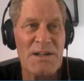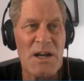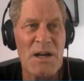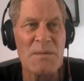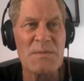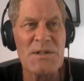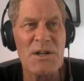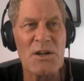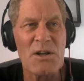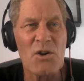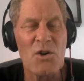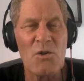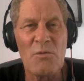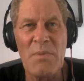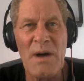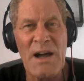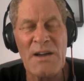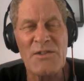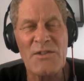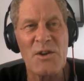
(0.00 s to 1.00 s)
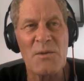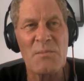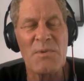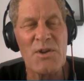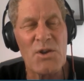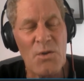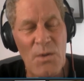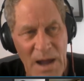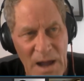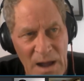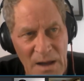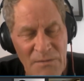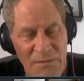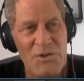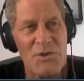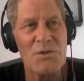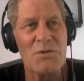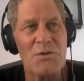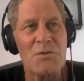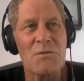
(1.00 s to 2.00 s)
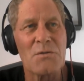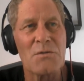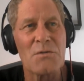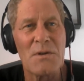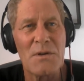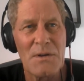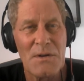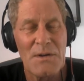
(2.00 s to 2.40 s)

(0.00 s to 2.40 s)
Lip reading: times I'll go back there, but you have to